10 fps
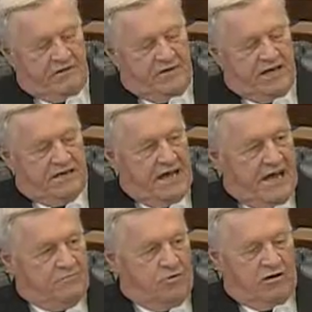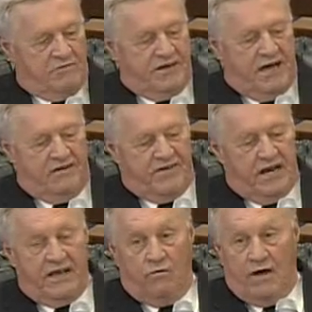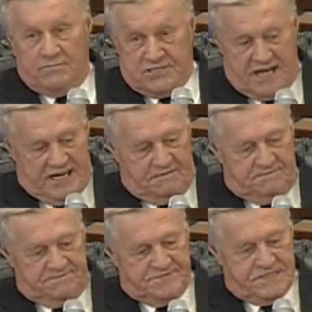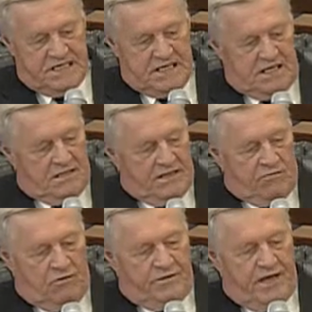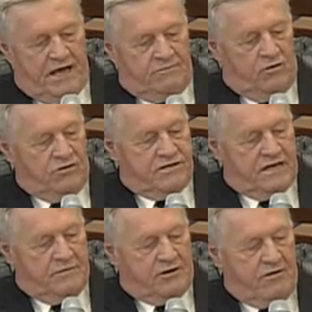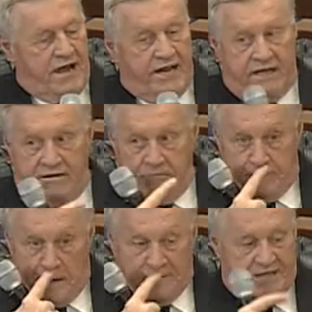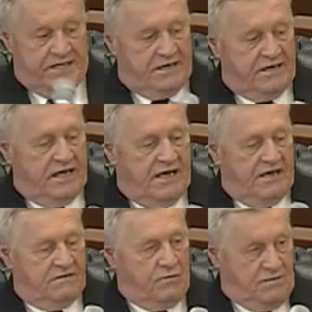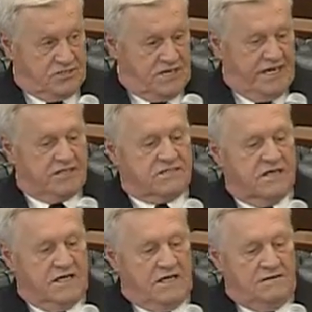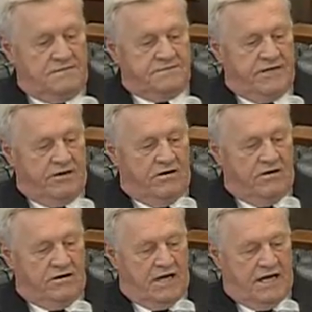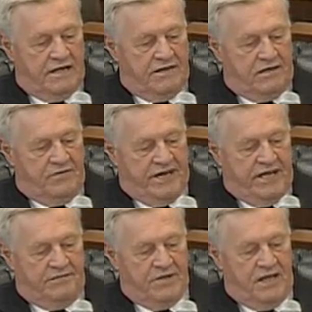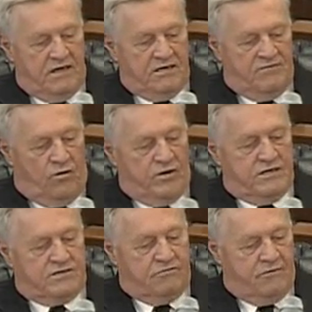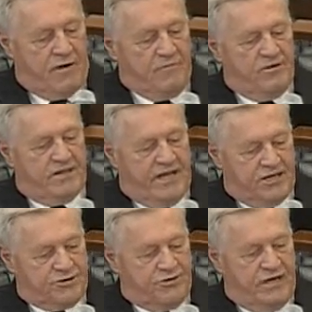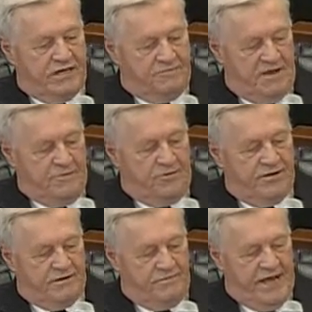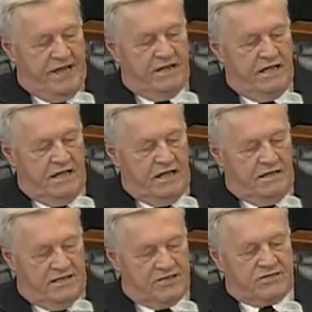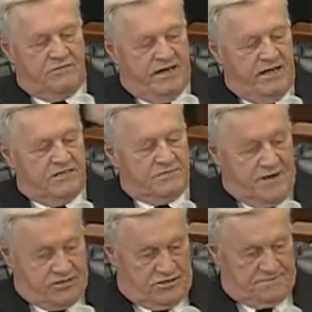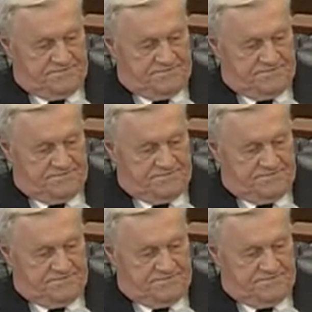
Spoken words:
the meantime, we're going to be unveiling a website that will be on both the Democratic and Republican websites here in the committee, devoted to remembering the history and the people that made this committee special.